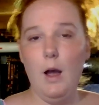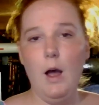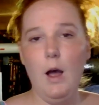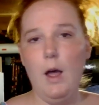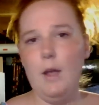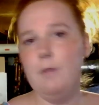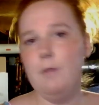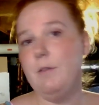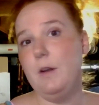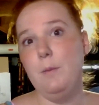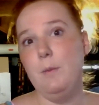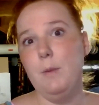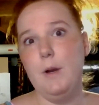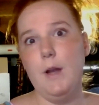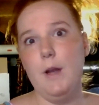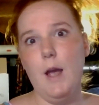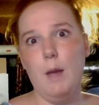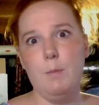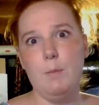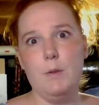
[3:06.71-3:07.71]
If
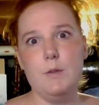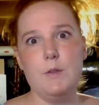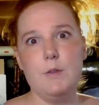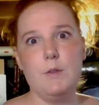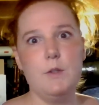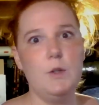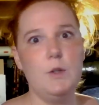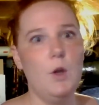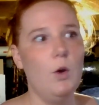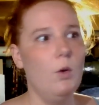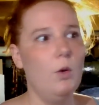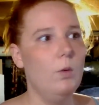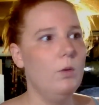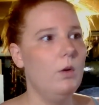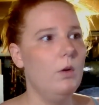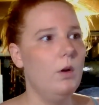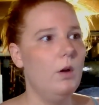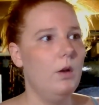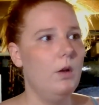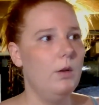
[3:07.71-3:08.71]
anybody happens to know
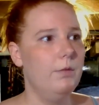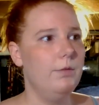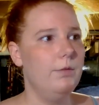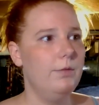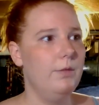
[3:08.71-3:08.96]
of